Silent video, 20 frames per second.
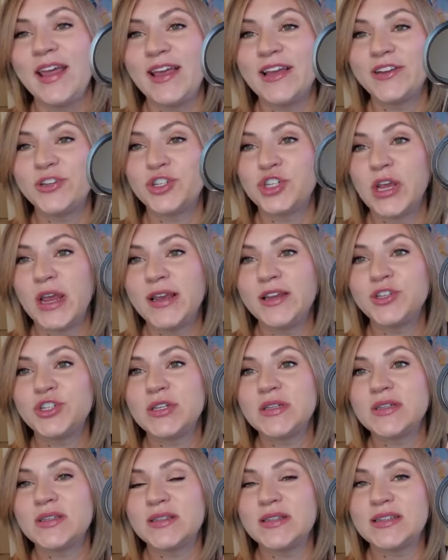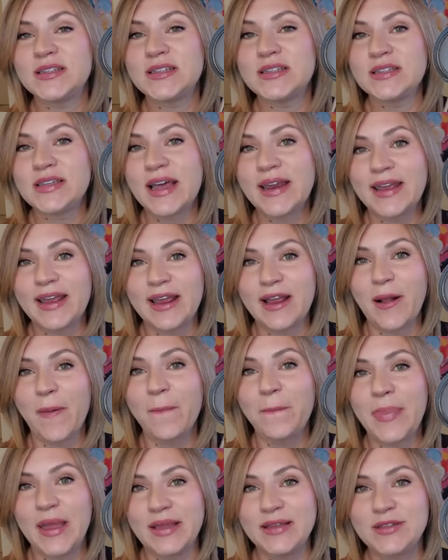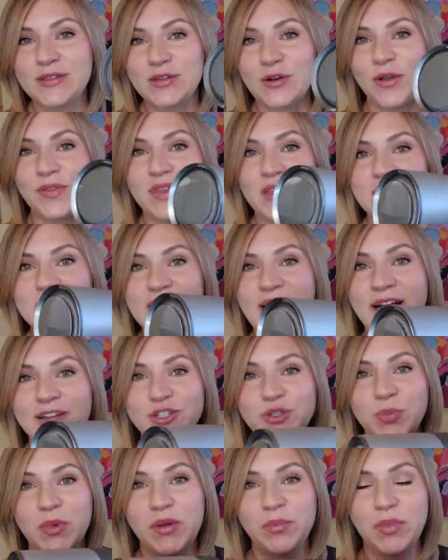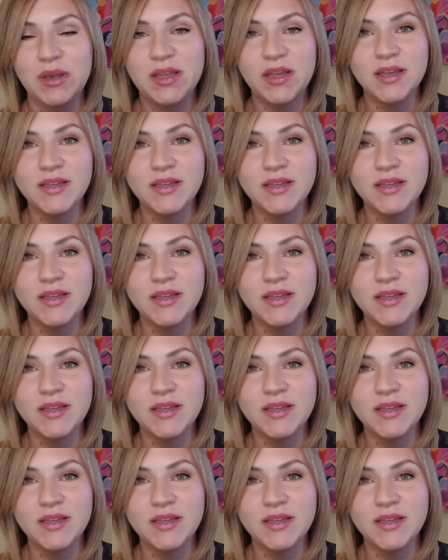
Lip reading: it changes the setting based on the attachment,